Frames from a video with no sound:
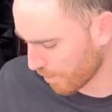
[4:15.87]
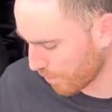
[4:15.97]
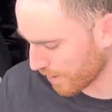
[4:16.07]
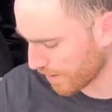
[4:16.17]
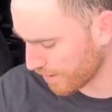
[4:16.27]

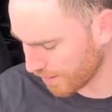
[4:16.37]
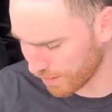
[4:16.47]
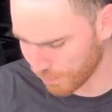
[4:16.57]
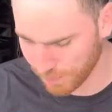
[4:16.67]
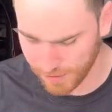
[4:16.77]
But this
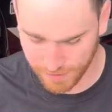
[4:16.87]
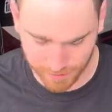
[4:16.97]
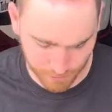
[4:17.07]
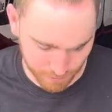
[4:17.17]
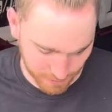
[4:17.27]
is
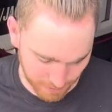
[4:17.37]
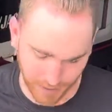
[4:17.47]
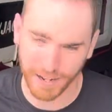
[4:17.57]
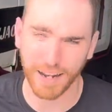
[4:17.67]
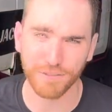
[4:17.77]
basically what
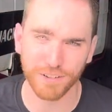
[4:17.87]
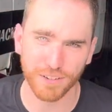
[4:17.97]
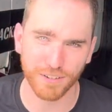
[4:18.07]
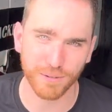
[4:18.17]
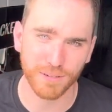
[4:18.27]
I have to
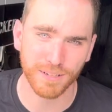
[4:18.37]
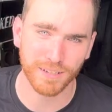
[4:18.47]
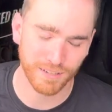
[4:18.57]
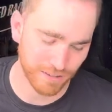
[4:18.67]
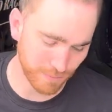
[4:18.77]
do to